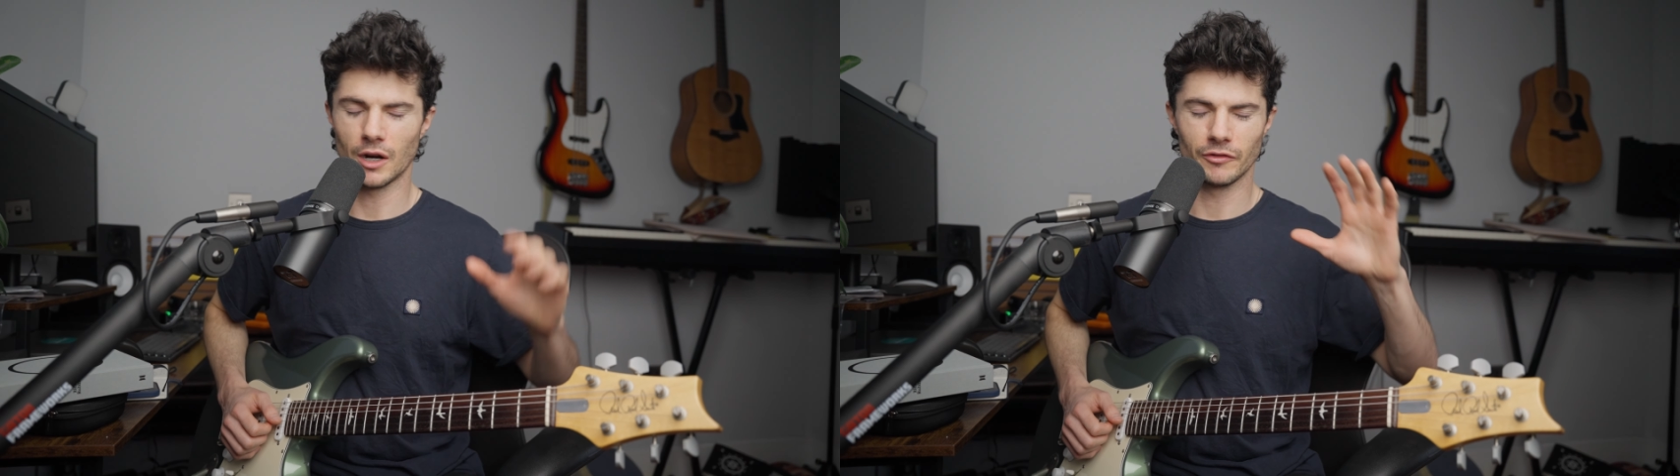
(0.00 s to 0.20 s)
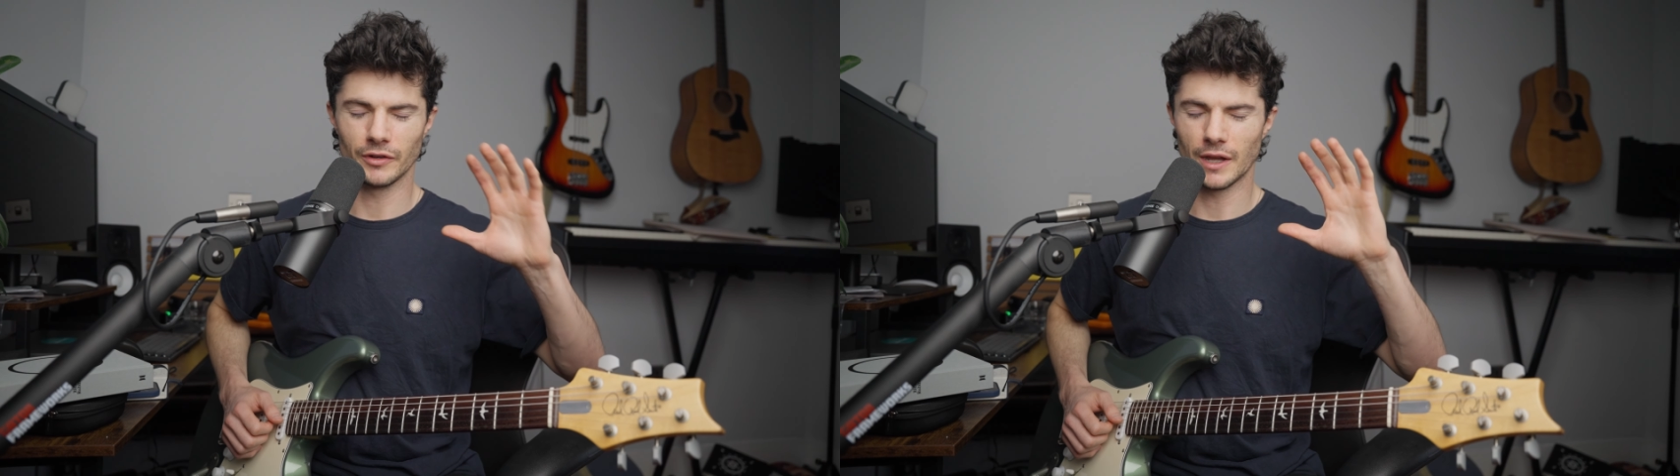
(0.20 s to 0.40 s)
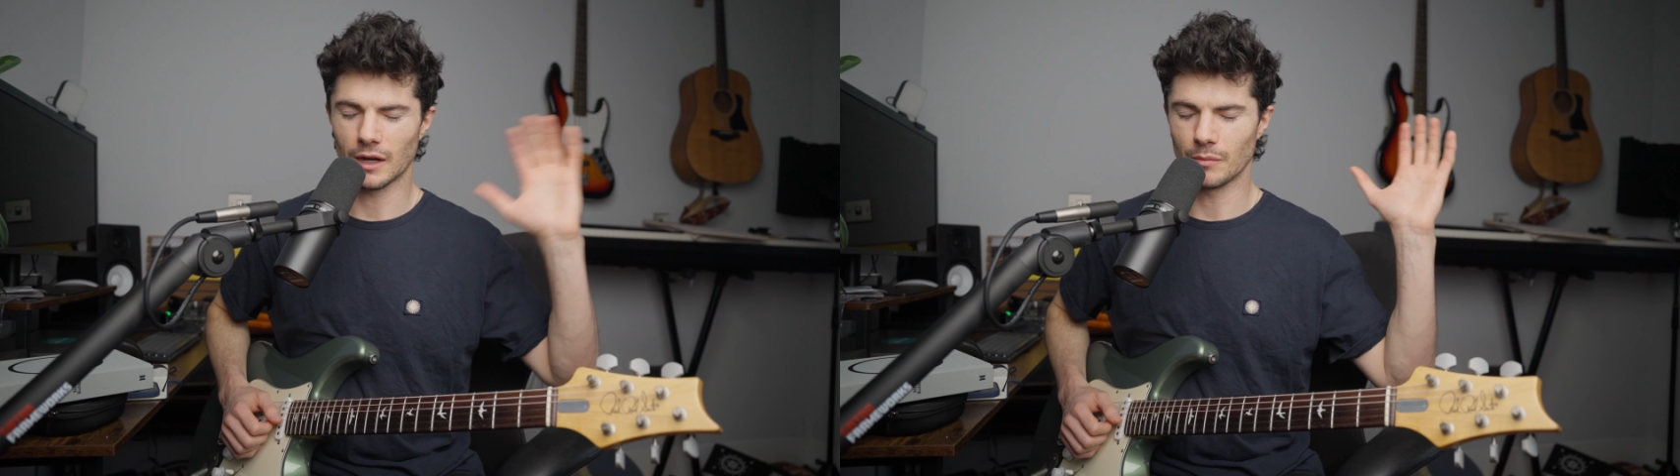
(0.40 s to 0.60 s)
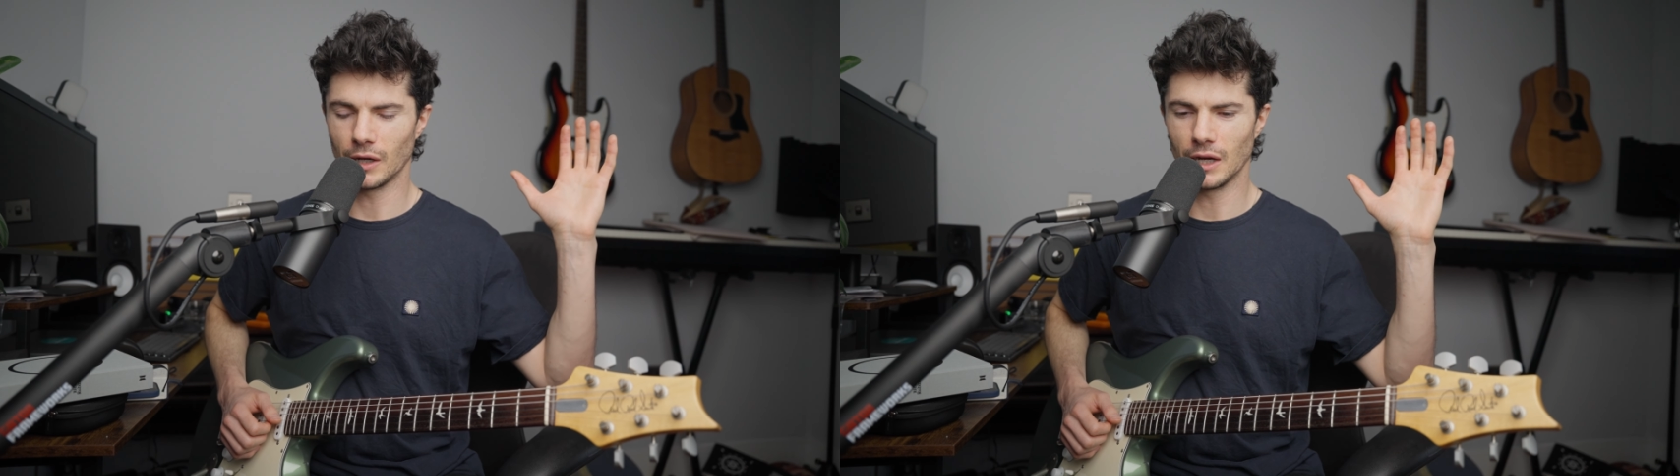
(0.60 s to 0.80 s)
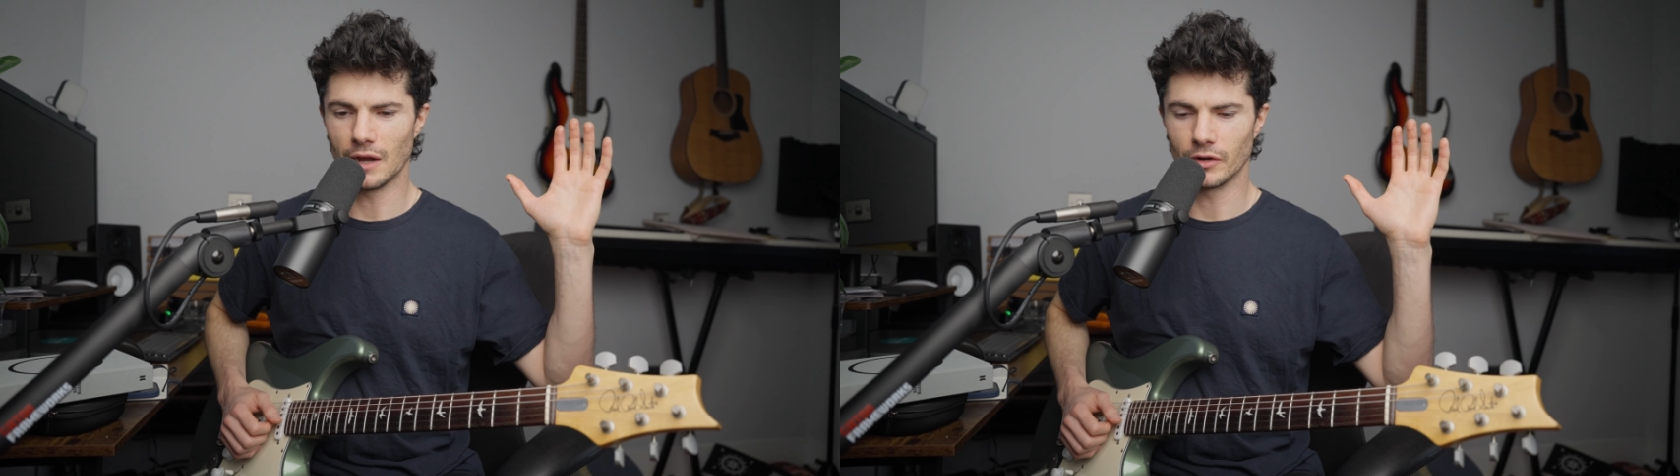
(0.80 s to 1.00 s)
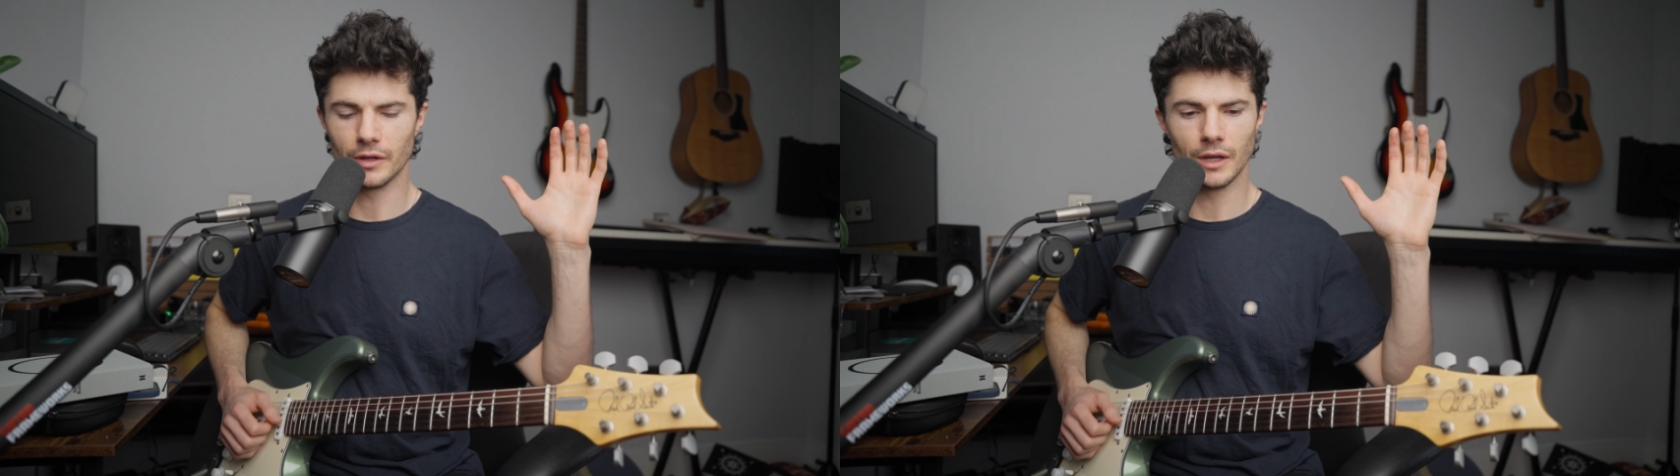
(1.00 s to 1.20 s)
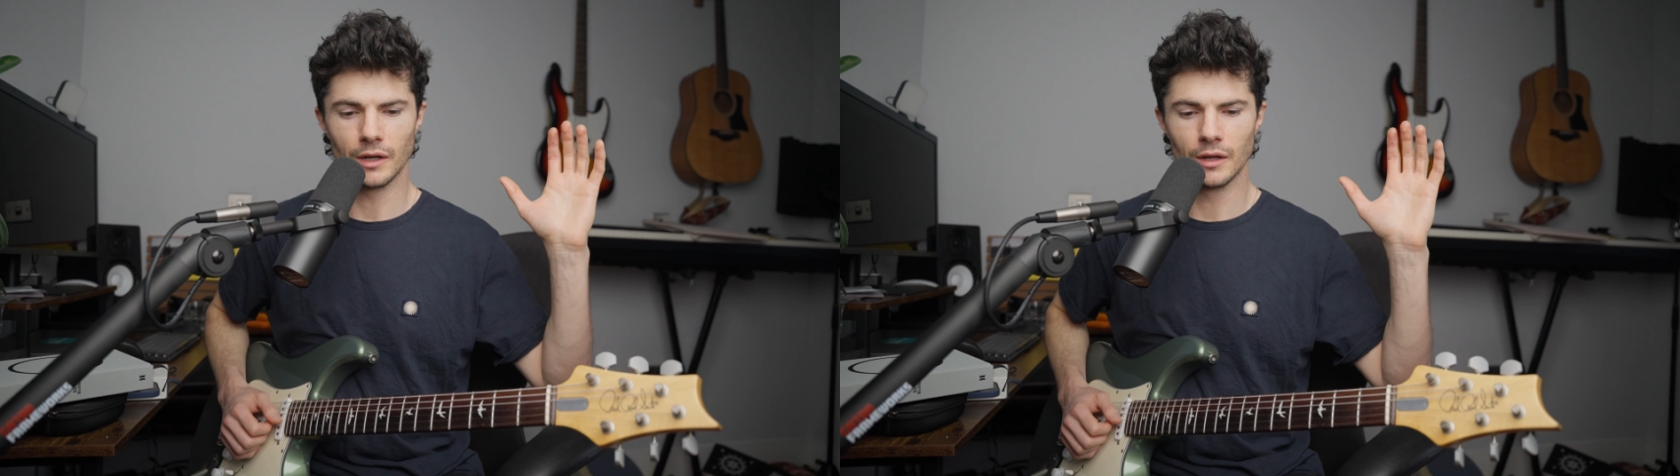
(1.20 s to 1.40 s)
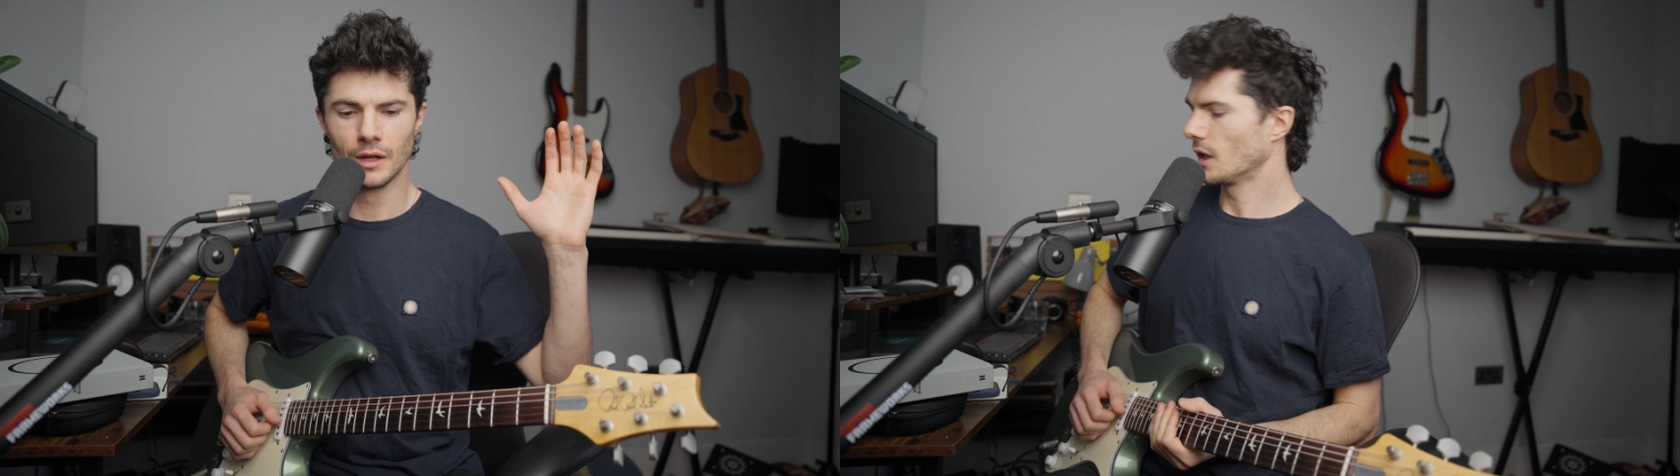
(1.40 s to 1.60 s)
and forget completely everything